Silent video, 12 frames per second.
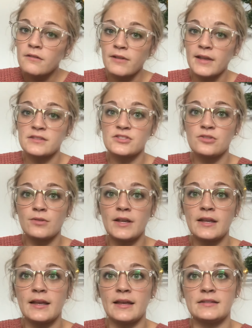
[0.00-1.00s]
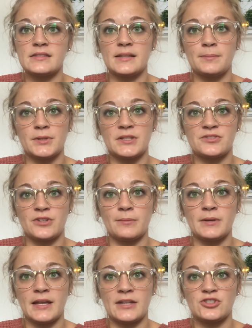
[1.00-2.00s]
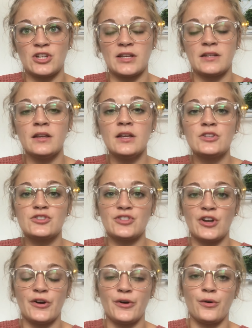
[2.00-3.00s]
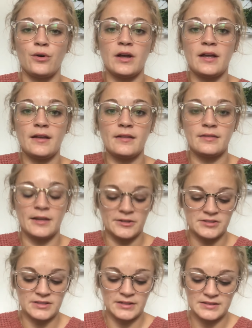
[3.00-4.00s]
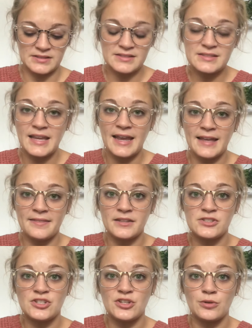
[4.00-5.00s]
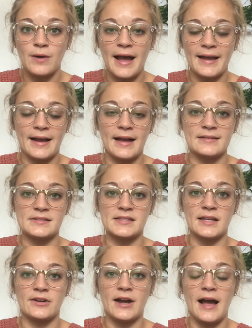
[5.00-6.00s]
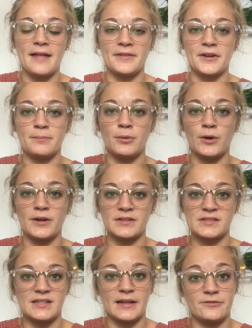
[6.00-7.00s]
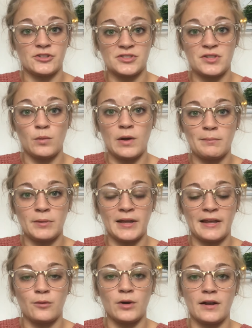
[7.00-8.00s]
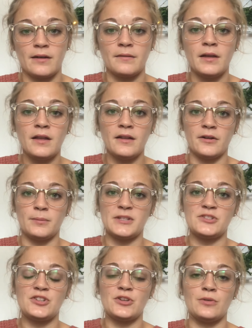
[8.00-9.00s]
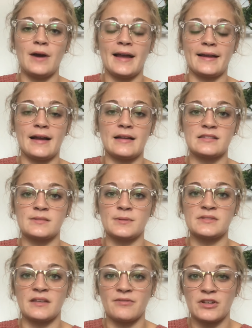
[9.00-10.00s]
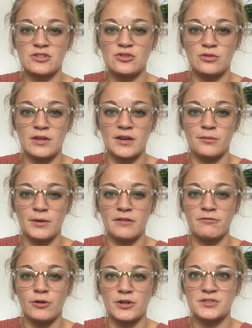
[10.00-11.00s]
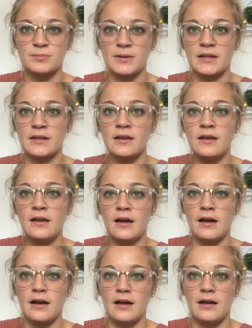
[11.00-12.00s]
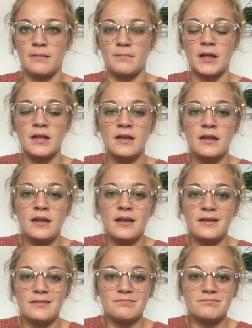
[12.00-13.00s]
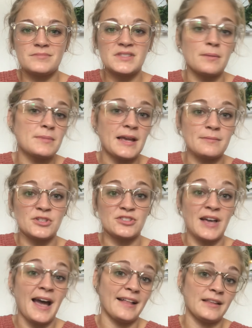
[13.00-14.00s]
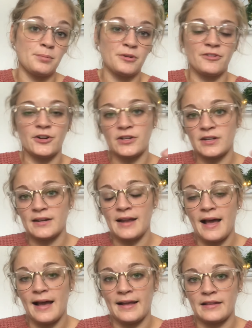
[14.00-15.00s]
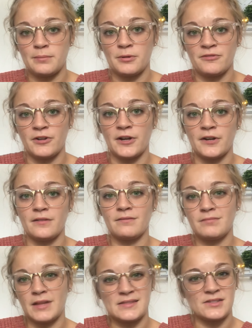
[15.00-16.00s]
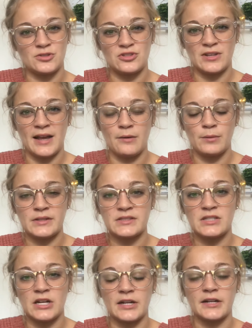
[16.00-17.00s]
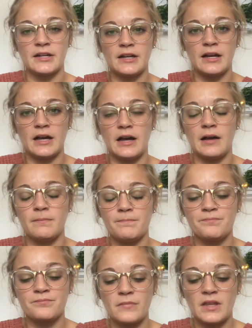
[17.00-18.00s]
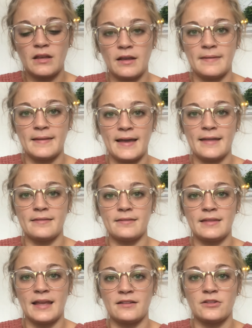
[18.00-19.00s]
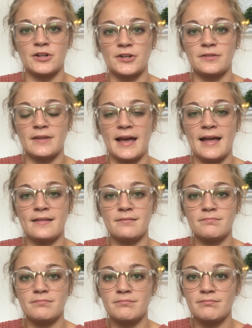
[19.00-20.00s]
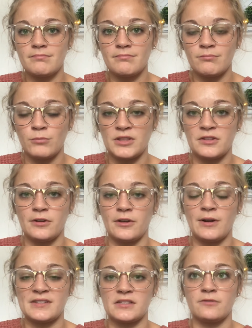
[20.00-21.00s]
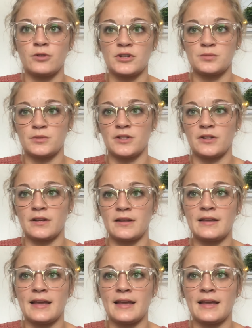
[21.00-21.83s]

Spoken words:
Phase 3 is simple discrimination. So they're going to scan the 2 icons that are on their board instead of just the one blank one. There'll be 2 icons specific to their reinforcement. Sometimes there's a highly preferred and a not highly preferred. That's usually how we start. And then they learn that what they're requesting for is what they're going to